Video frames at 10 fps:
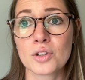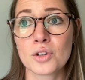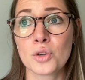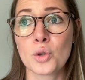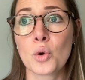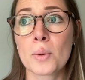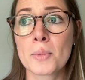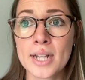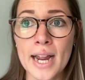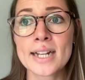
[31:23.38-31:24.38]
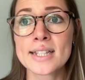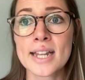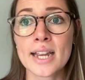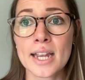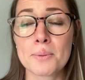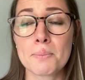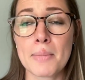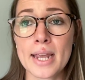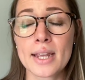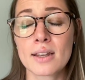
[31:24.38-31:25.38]
normalize it and
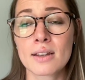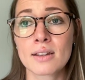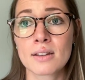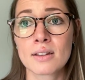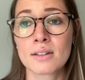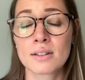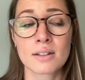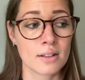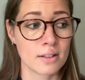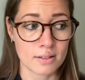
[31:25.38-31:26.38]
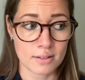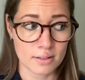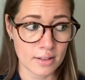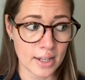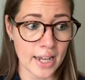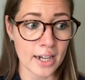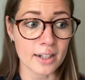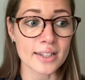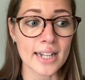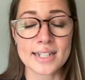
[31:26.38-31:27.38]
make it a
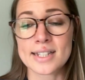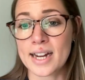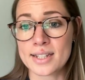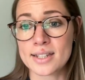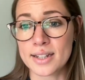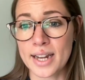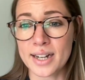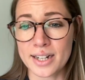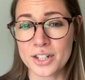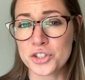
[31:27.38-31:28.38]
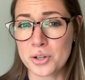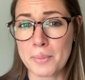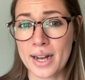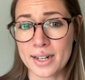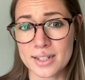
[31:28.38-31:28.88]
less isolated and traumatic